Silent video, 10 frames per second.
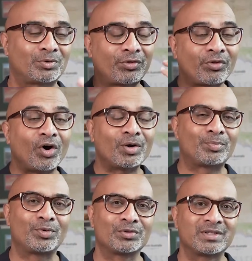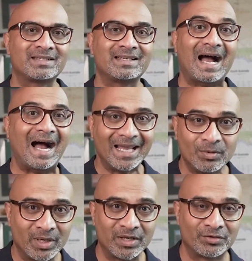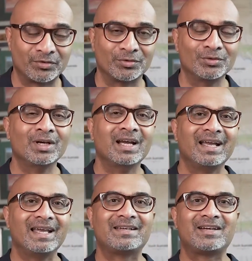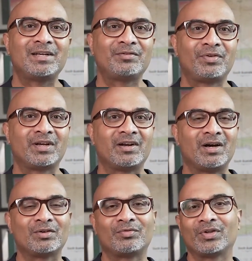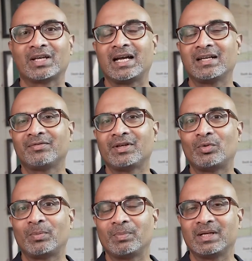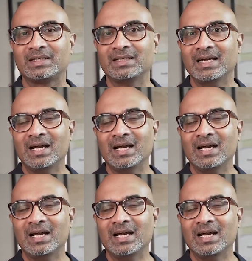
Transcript: thought process I went through in trying to figure out, for the kind of equipment